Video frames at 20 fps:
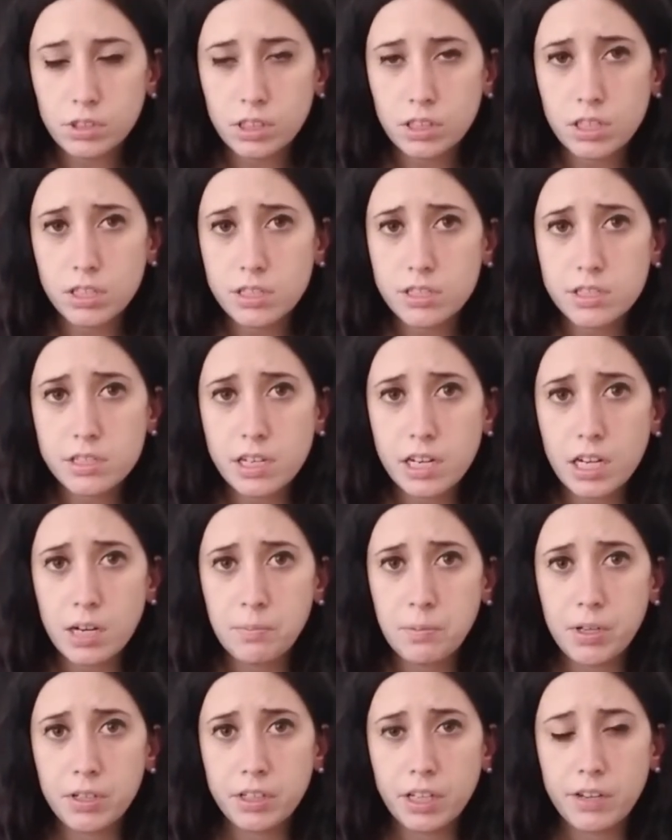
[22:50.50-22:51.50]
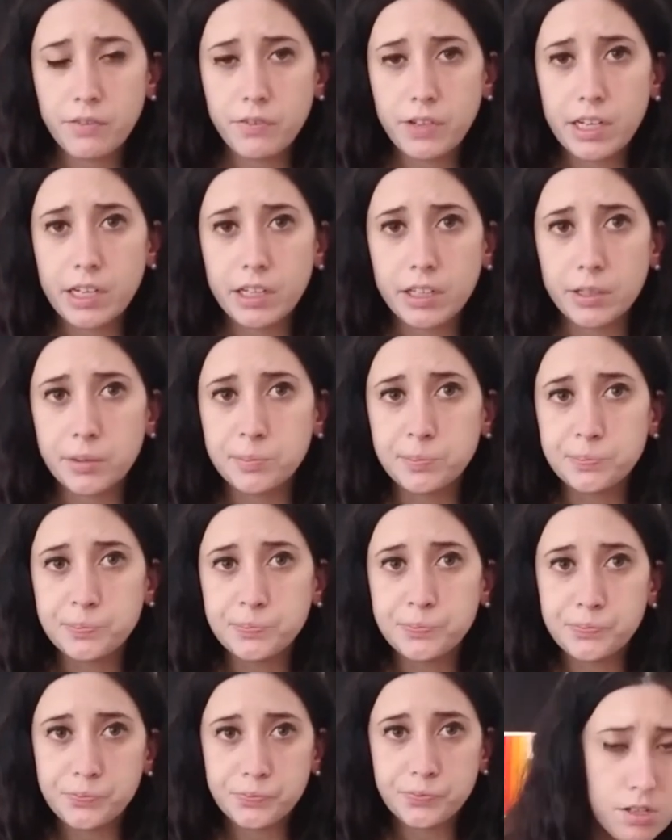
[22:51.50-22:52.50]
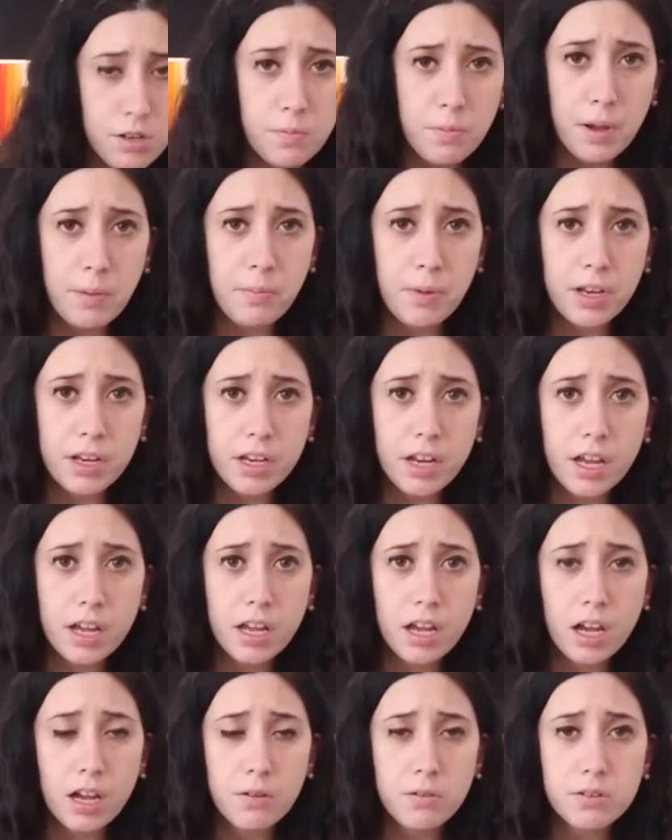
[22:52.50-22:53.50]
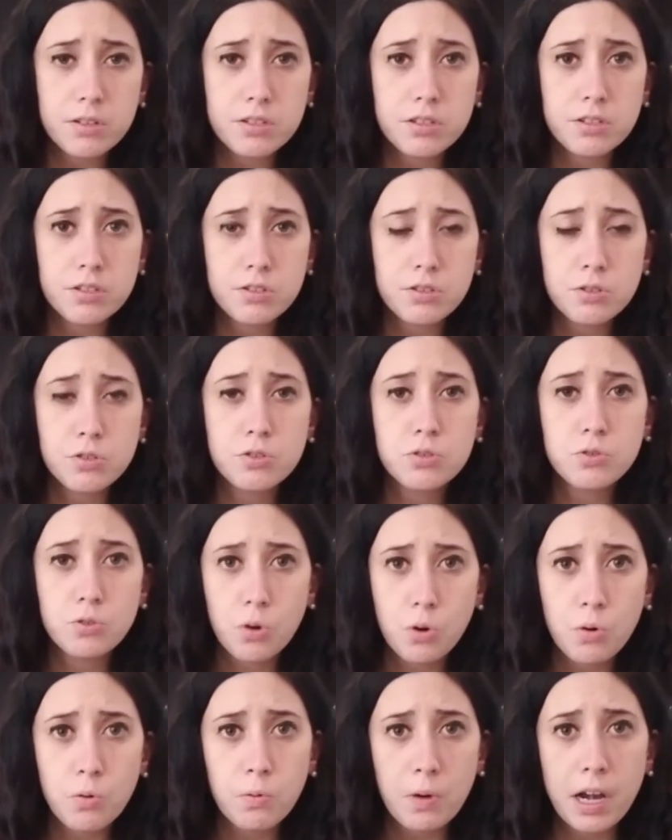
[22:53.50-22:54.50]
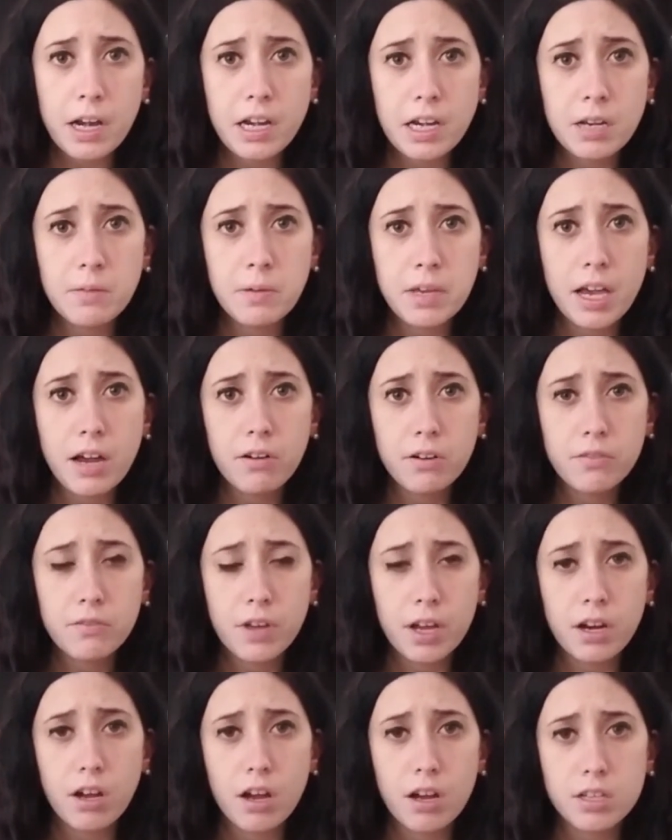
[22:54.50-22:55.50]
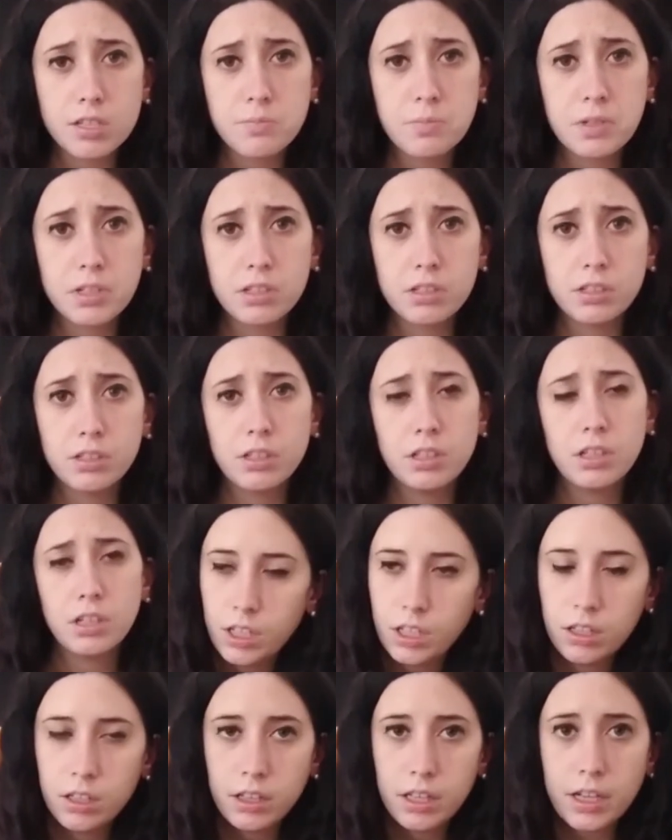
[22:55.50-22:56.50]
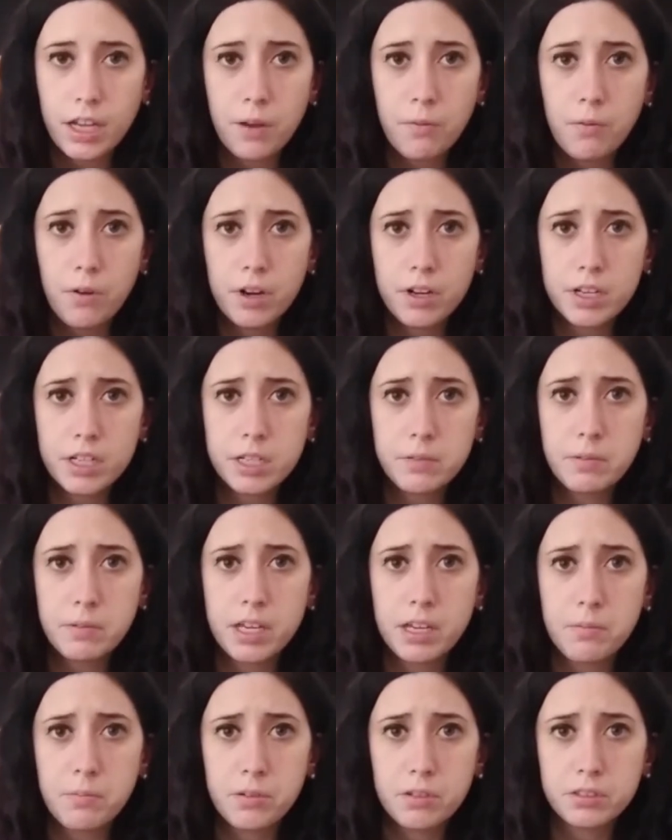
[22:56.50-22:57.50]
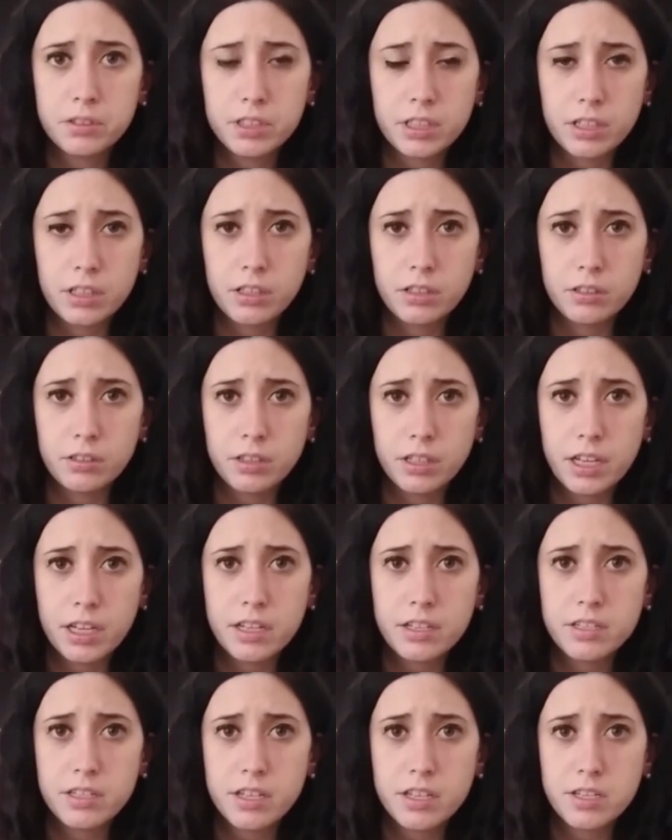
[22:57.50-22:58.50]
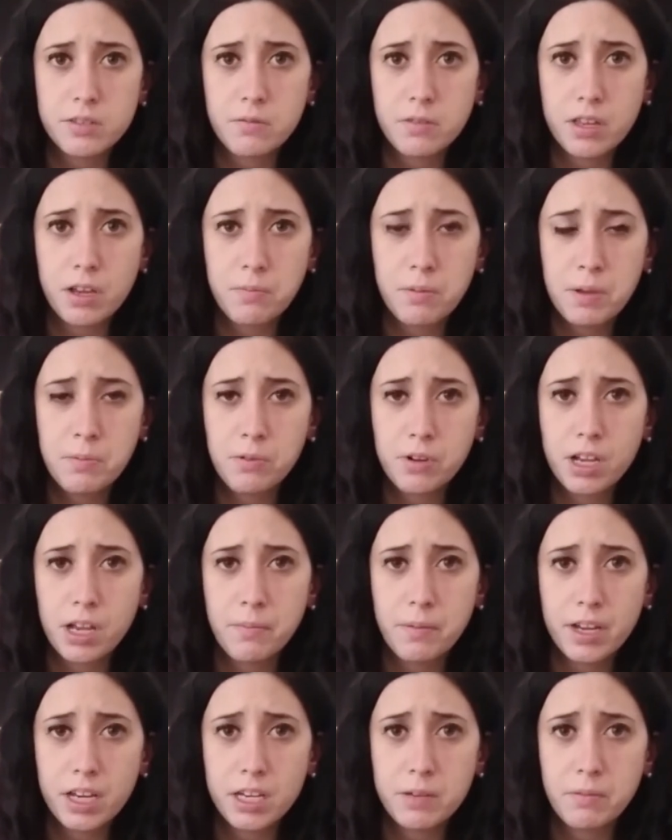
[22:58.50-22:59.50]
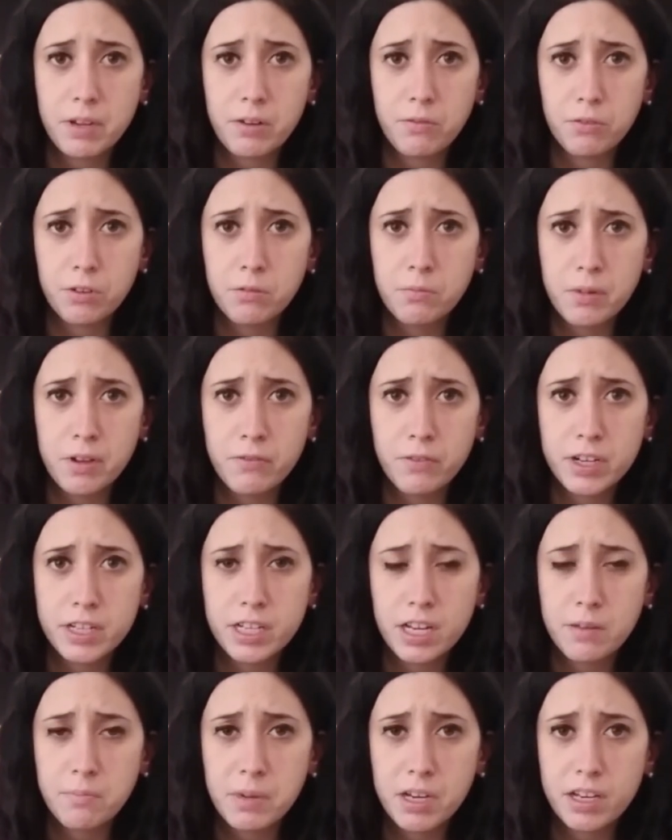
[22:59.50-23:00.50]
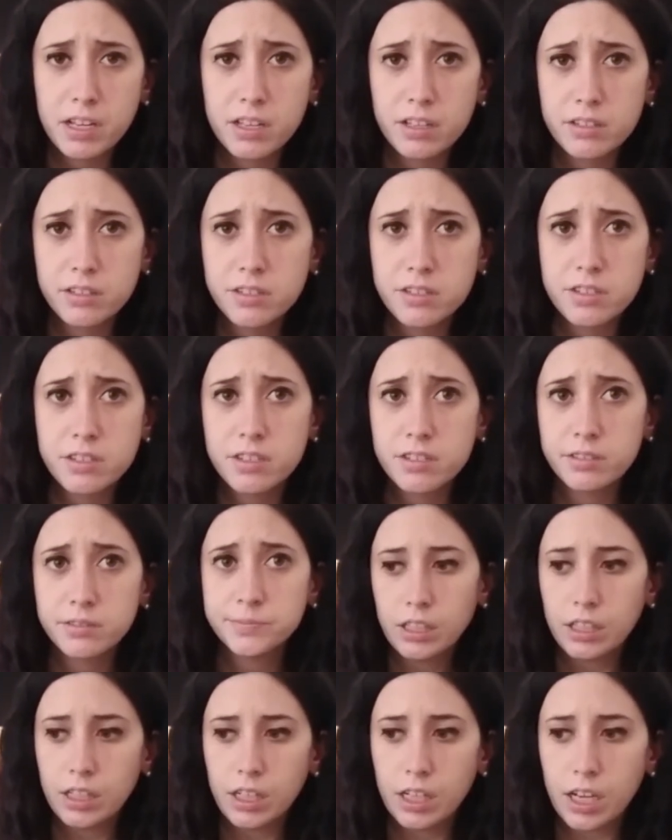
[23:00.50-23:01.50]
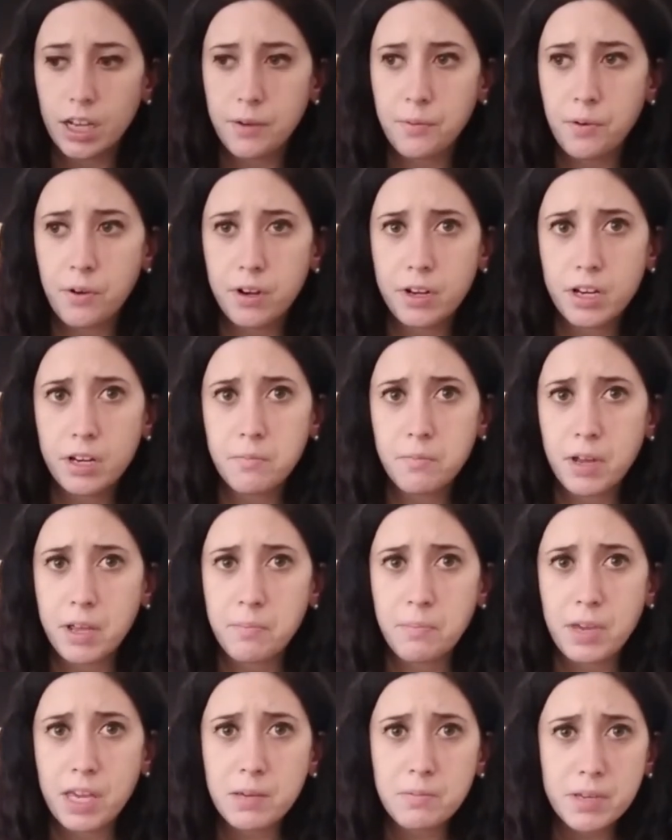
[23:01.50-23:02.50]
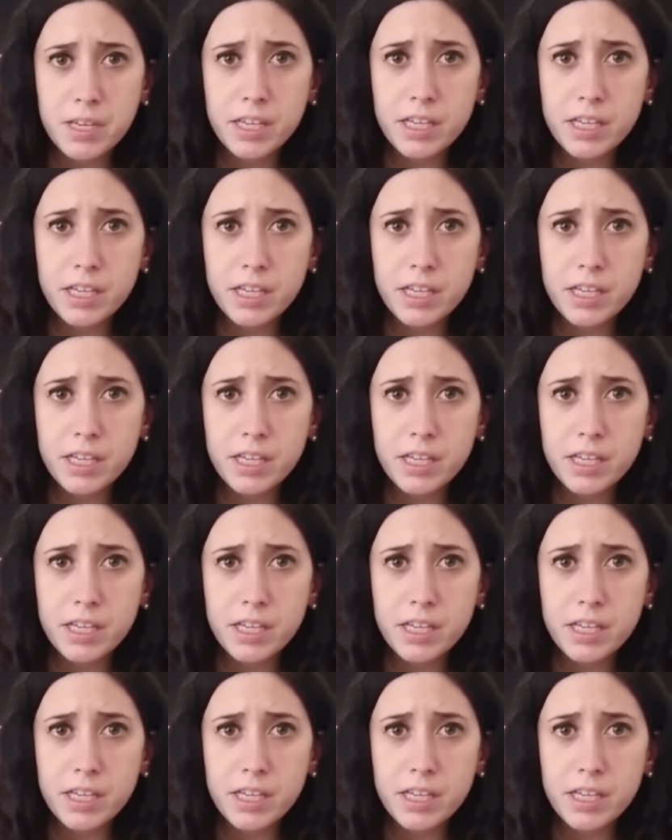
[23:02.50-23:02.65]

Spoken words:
I just stayed up all night feeding him. So by Monday, I was so ready to be out of that hospital. I wanted to be able to exist without people coming into my room every 10 minutes. I wanted my baby